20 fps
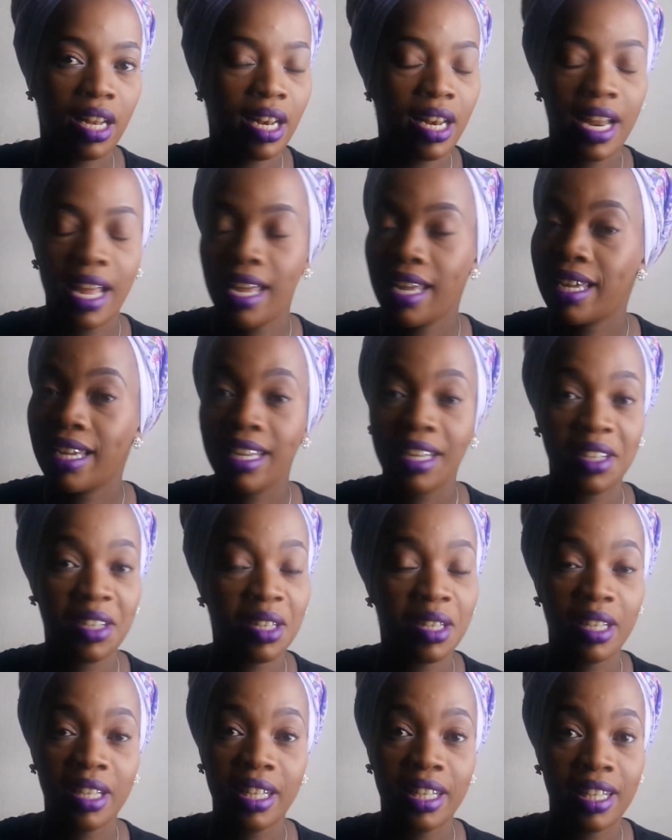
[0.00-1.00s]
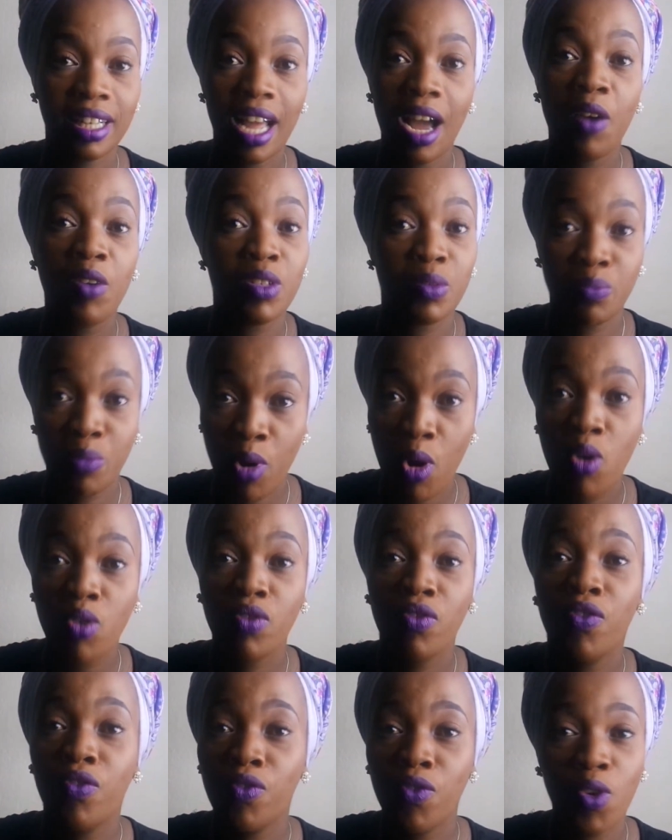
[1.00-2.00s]
like I was poked
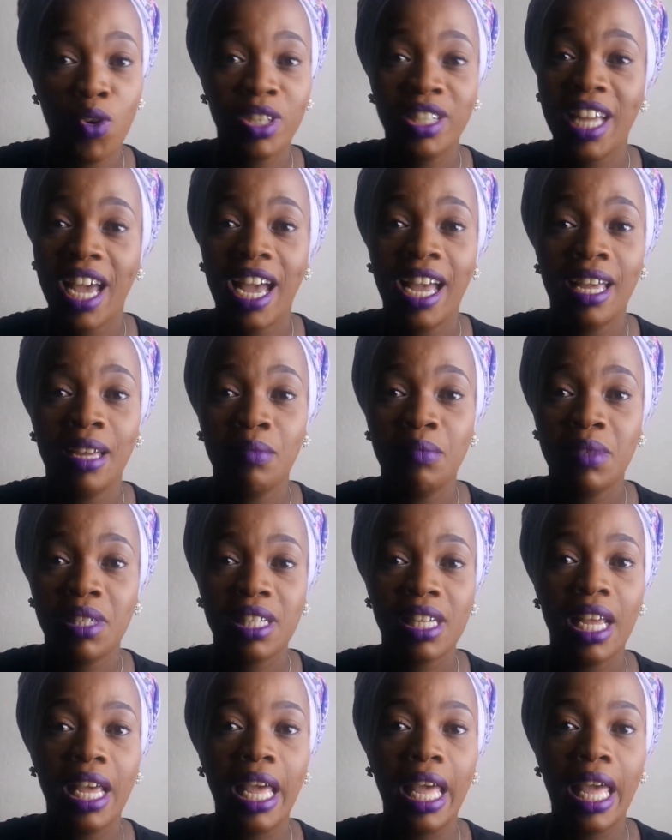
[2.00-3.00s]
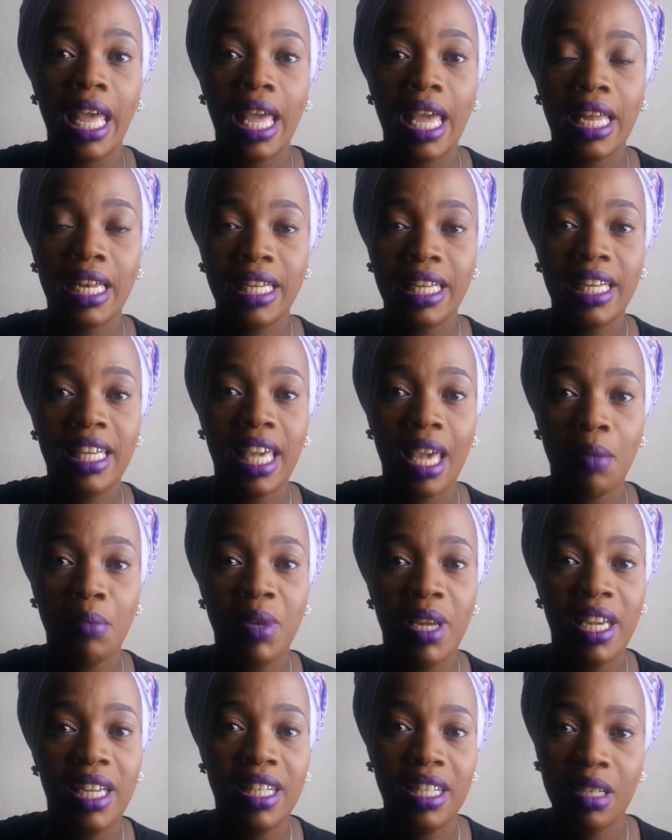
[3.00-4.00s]
4 times and he kept
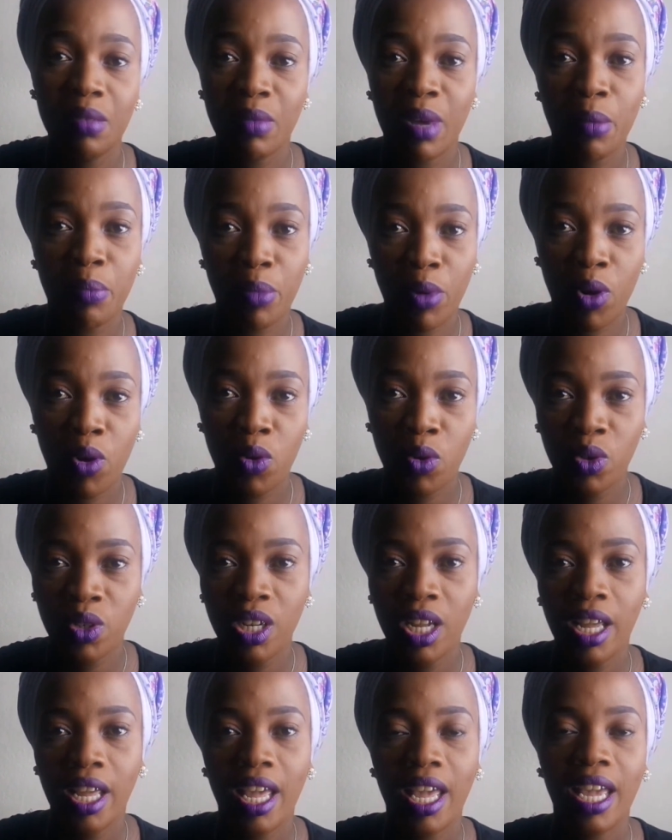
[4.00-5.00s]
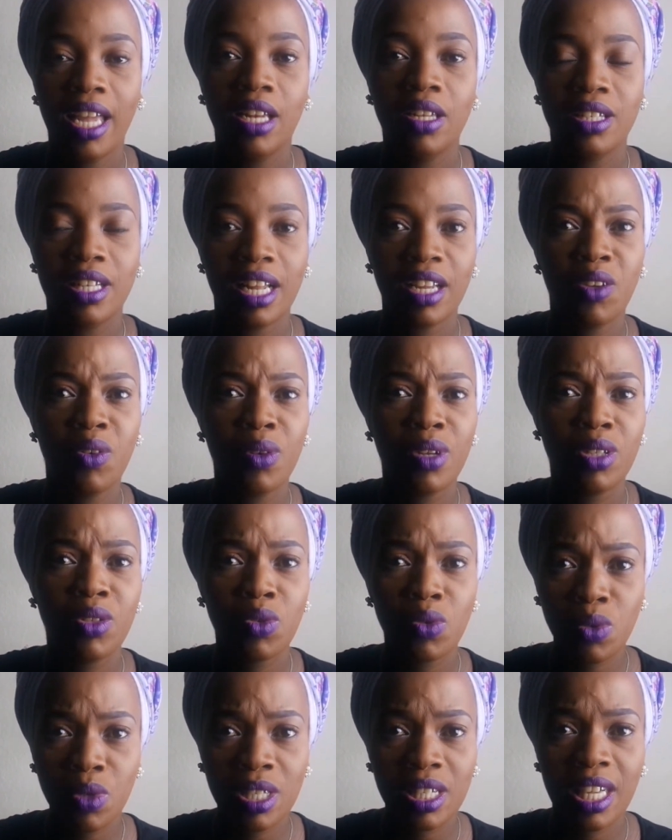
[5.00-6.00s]
hitting my bone, and it's like, you are
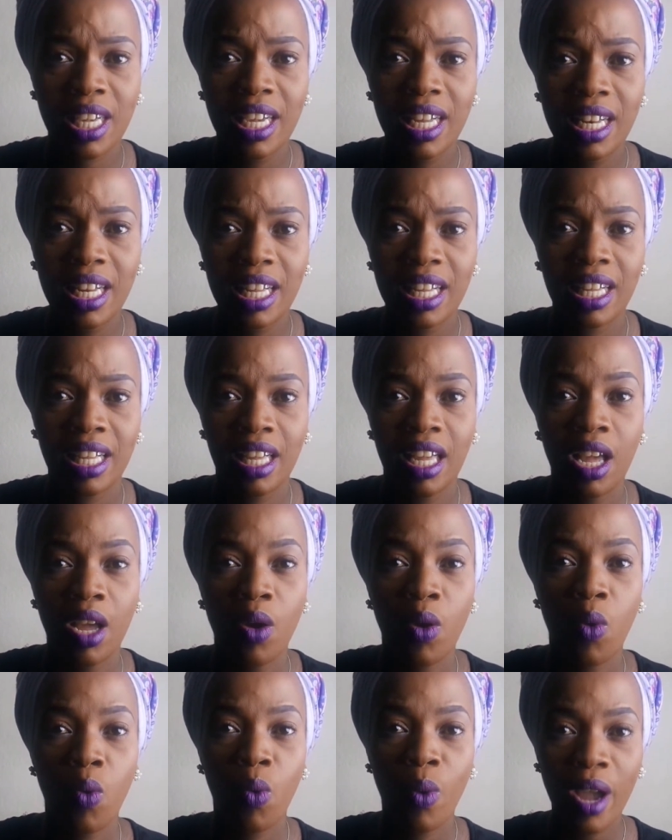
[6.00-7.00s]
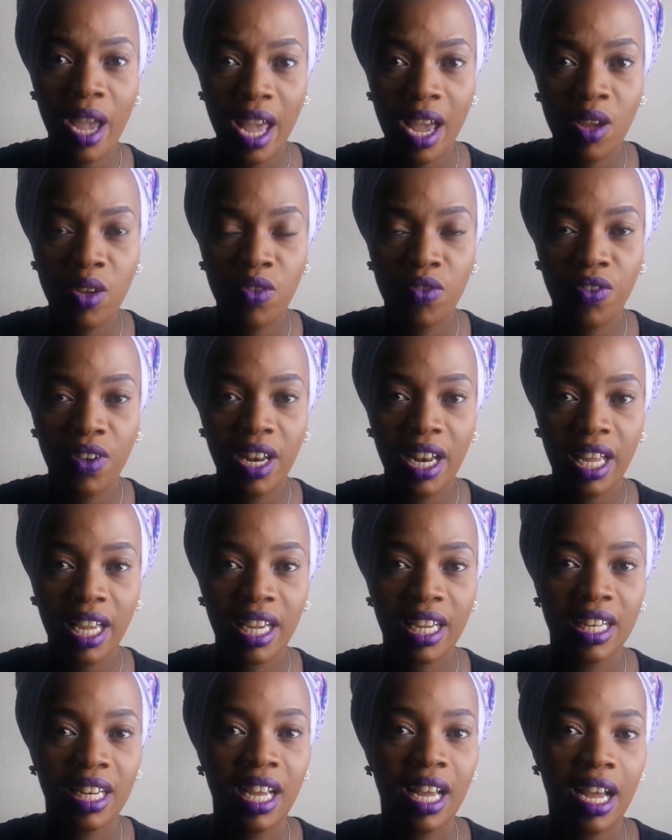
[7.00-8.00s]
too skinny, where are you feeling
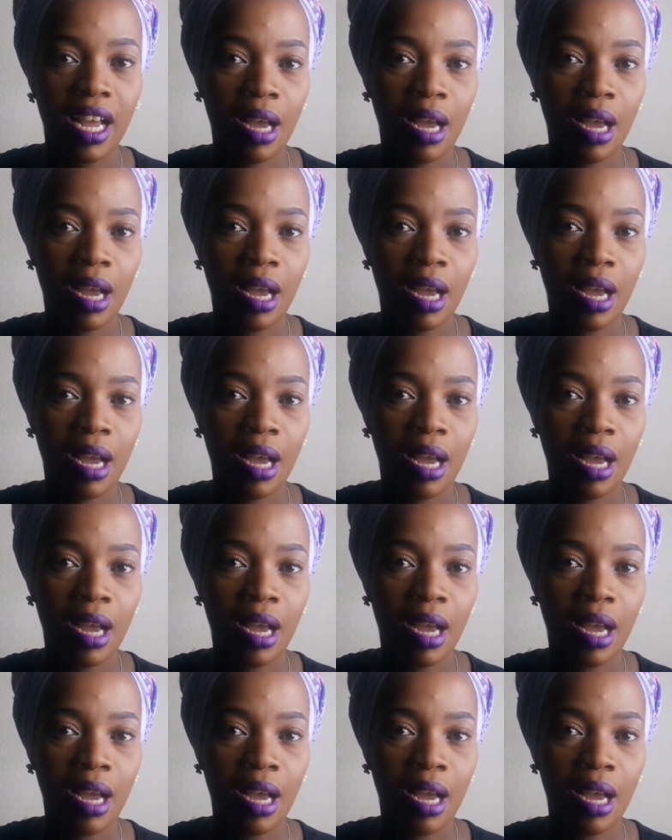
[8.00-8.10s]
it?